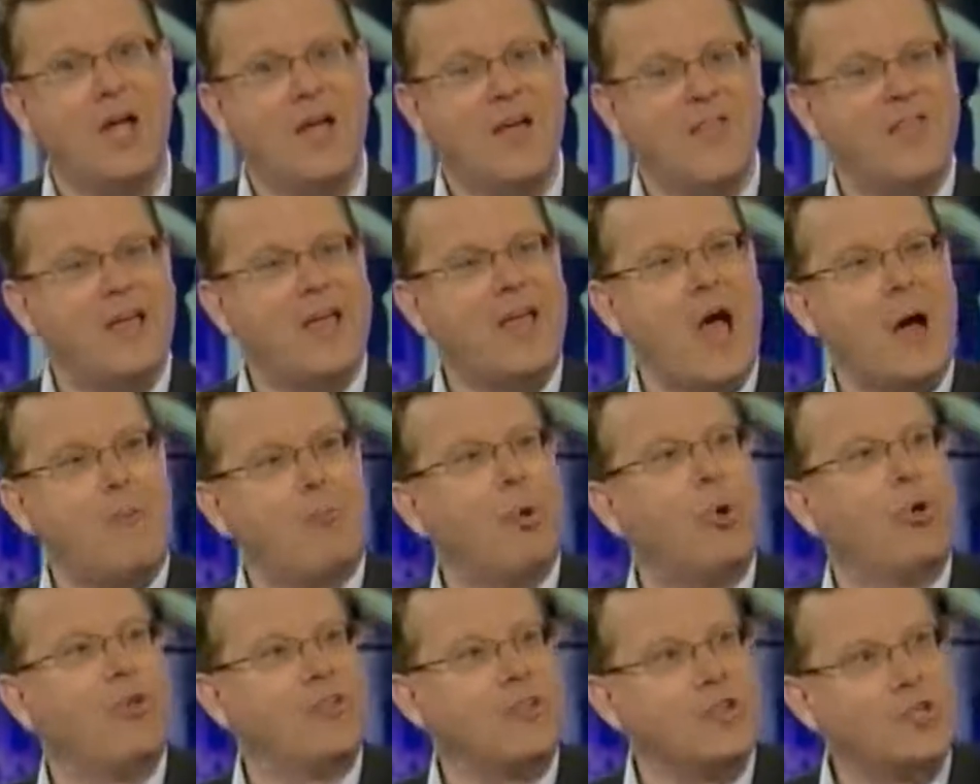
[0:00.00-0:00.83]
they got
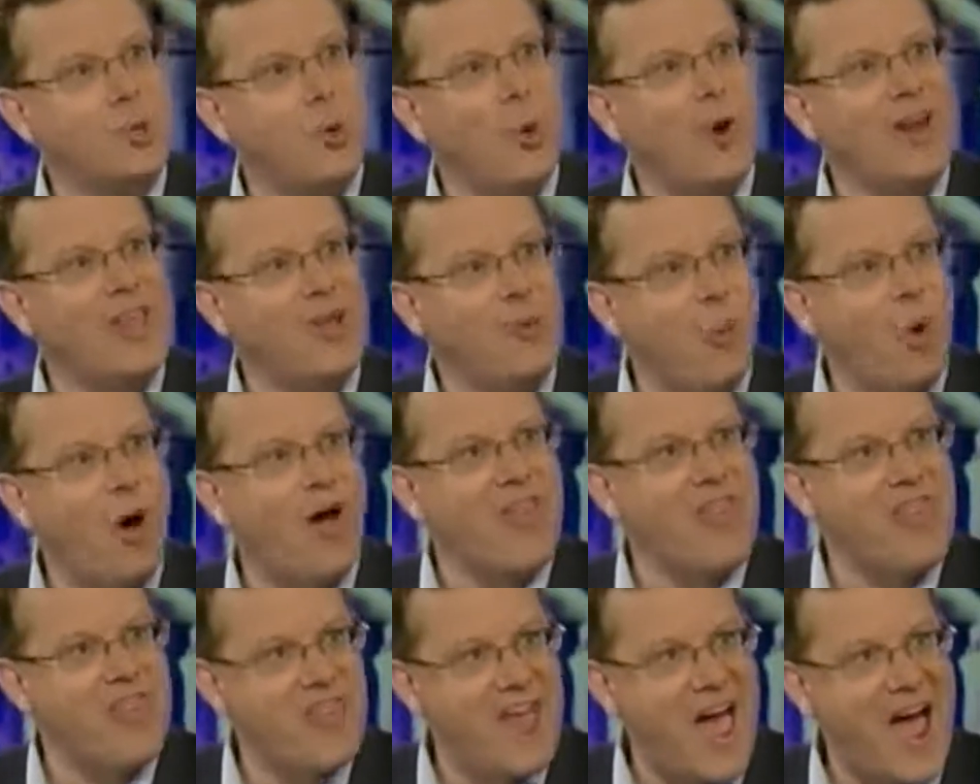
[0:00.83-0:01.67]
more than
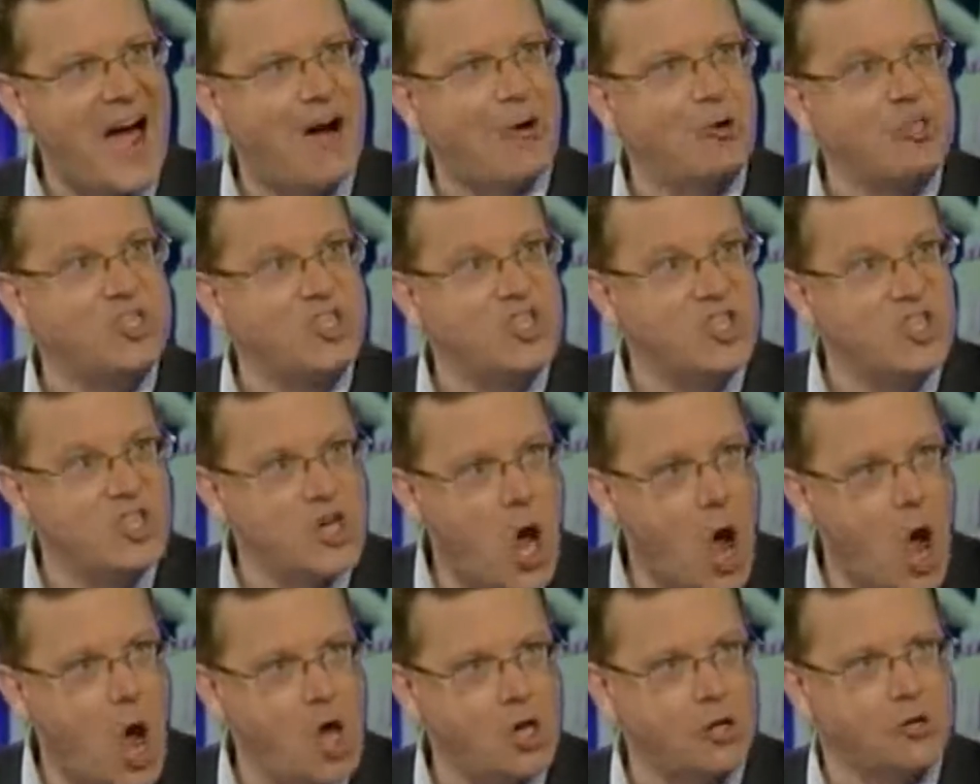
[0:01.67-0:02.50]

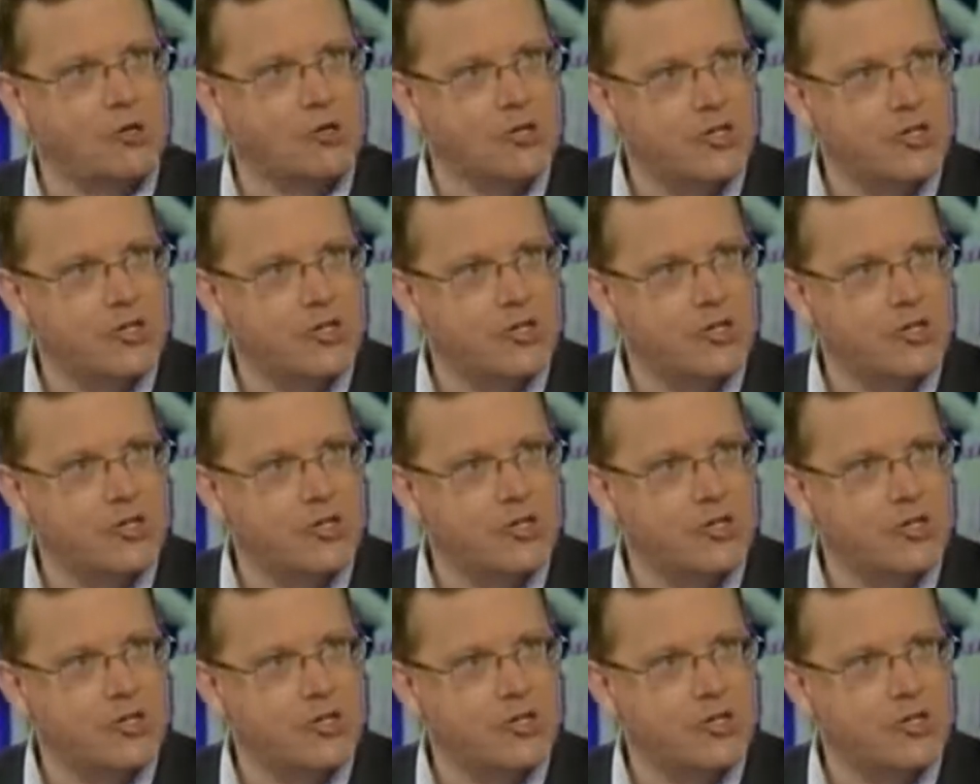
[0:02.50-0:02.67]
$21,000